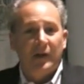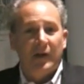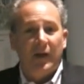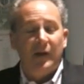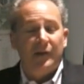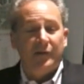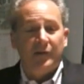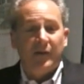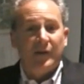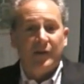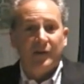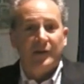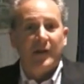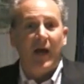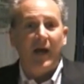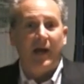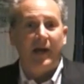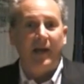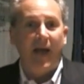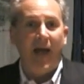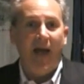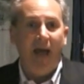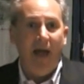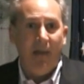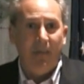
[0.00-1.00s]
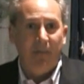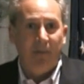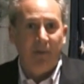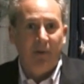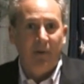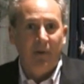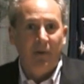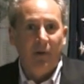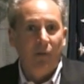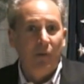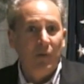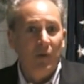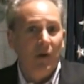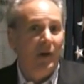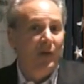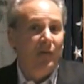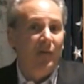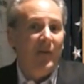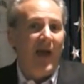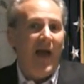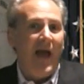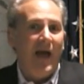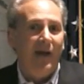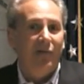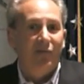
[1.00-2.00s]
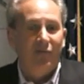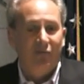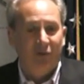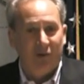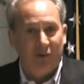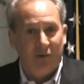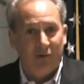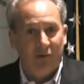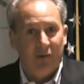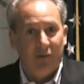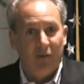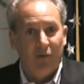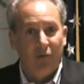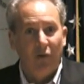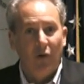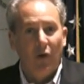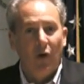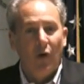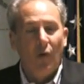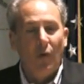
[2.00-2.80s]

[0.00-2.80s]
it's not going to happen. We don't even have 6 years.